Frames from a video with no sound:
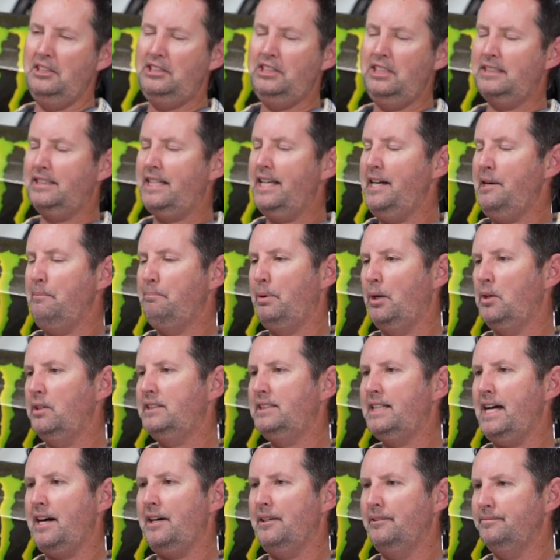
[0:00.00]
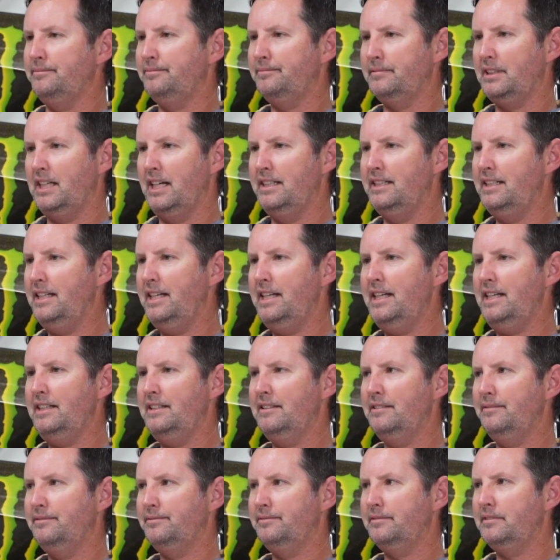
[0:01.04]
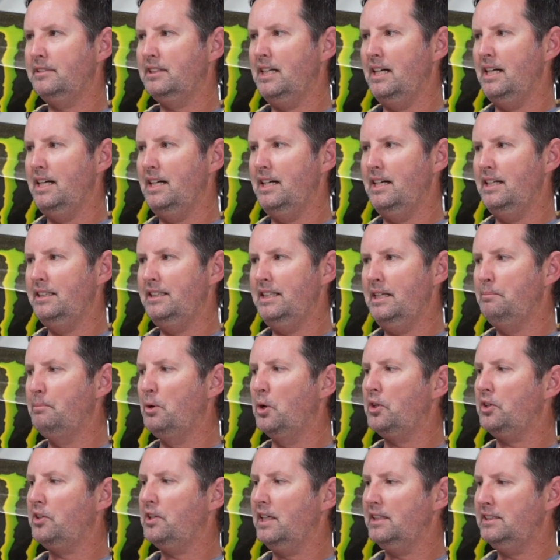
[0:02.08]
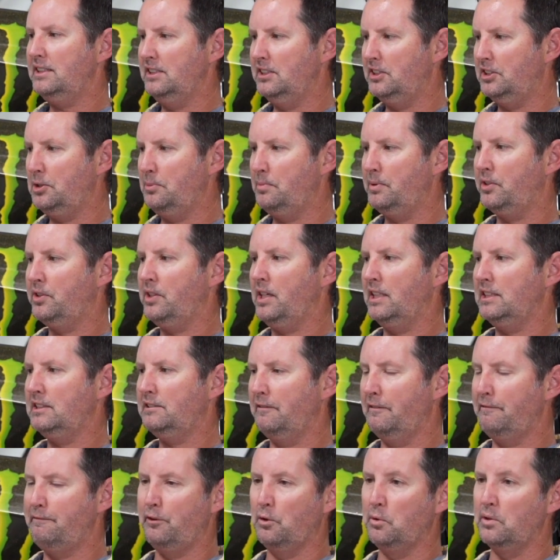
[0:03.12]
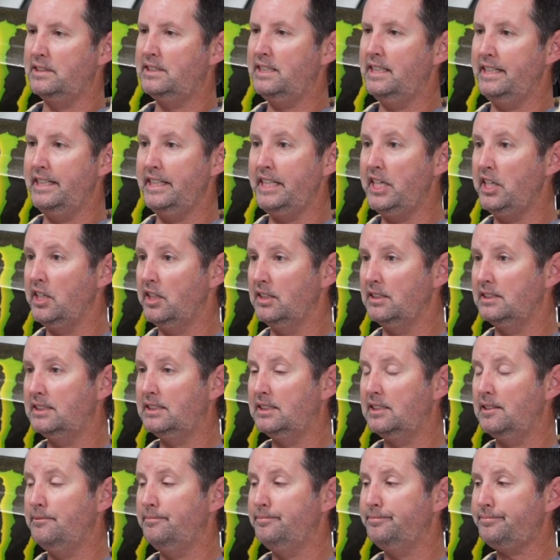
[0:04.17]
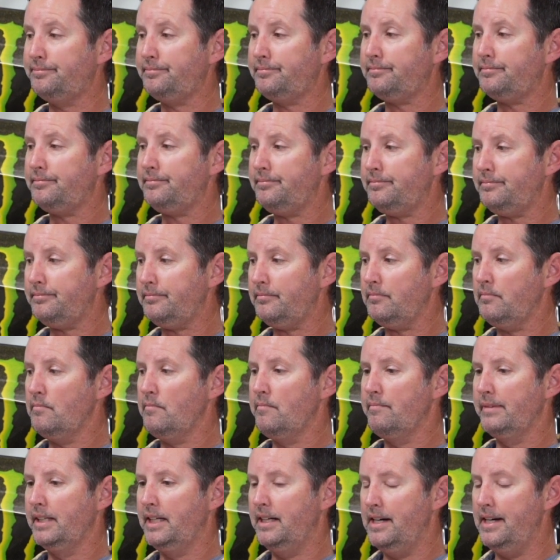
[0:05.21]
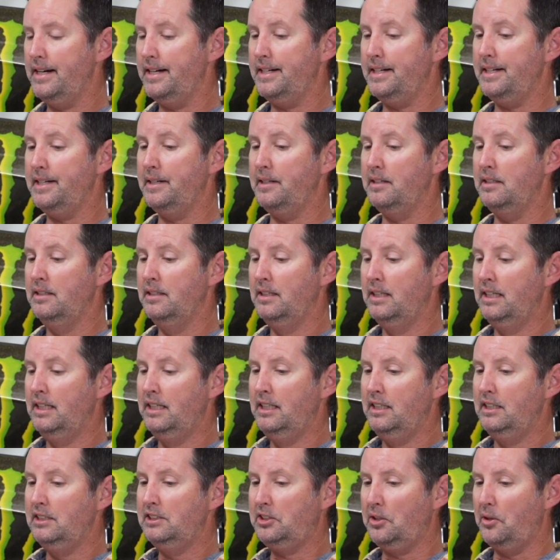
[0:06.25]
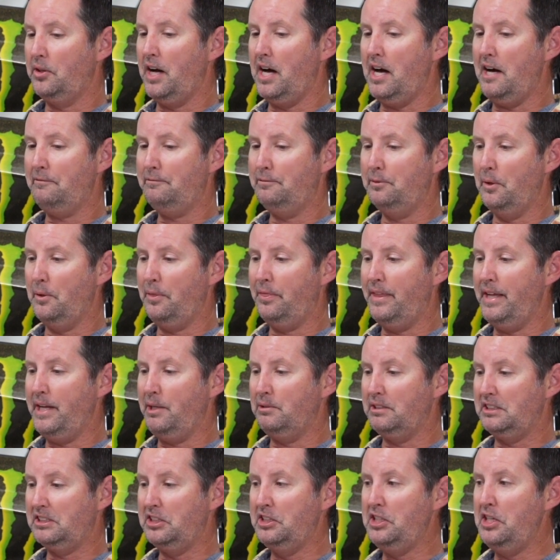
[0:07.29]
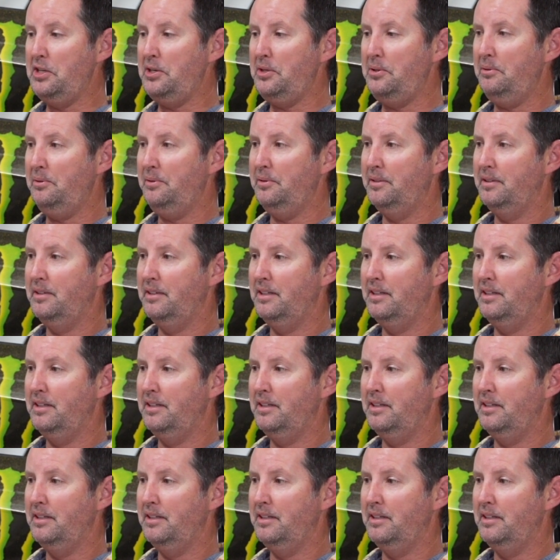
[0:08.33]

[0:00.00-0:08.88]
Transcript: I was just getting burnt out. I did it did motocross and supercross for 14 years. Mm-hmm. Uh, so the off-road thing was new.